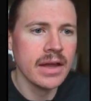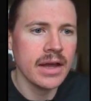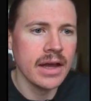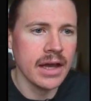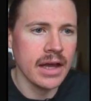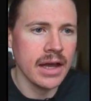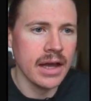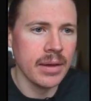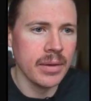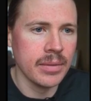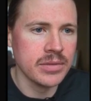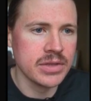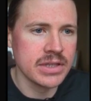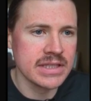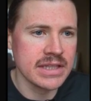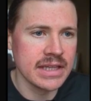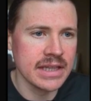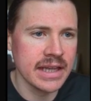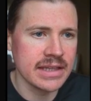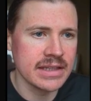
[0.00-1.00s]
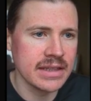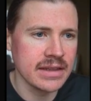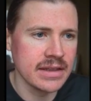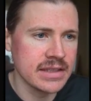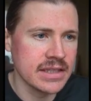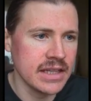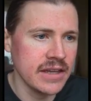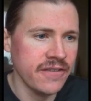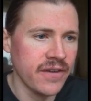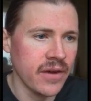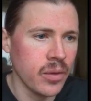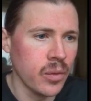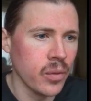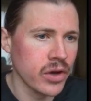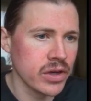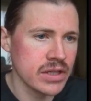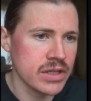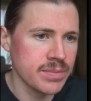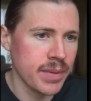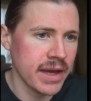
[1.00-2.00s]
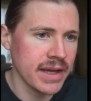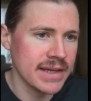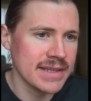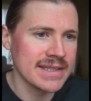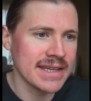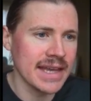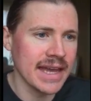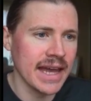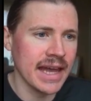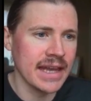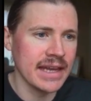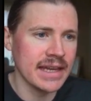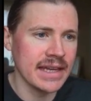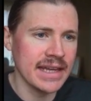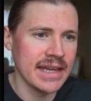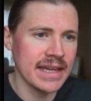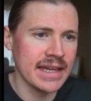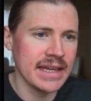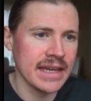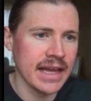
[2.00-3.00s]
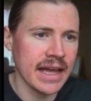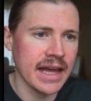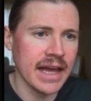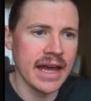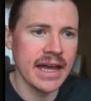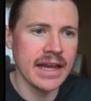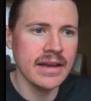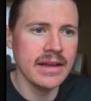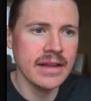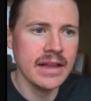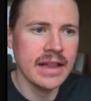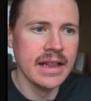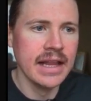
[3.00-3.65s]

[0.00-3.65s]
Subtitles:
I'm just selecting the default workspace and hitting add.